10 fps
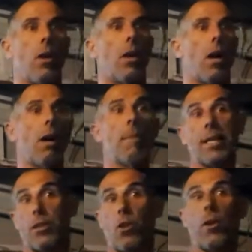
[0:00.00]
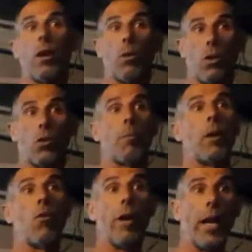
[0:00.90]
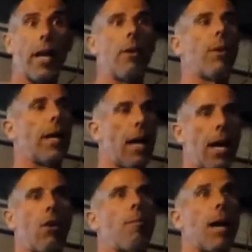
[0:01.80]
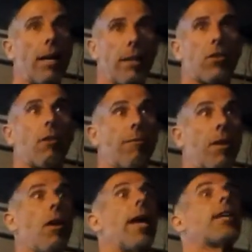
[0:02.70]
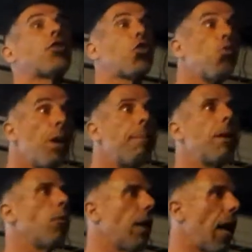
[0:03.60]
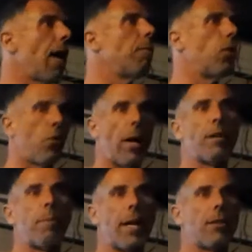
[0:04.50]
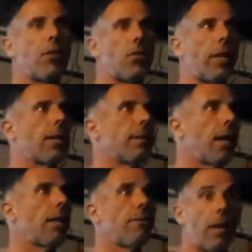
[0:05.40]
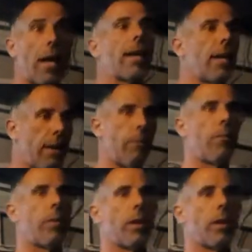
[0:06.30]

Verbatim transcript: So uh, Macedonia would also be really, really high on my list of extremely reliable, great places to get some nice flying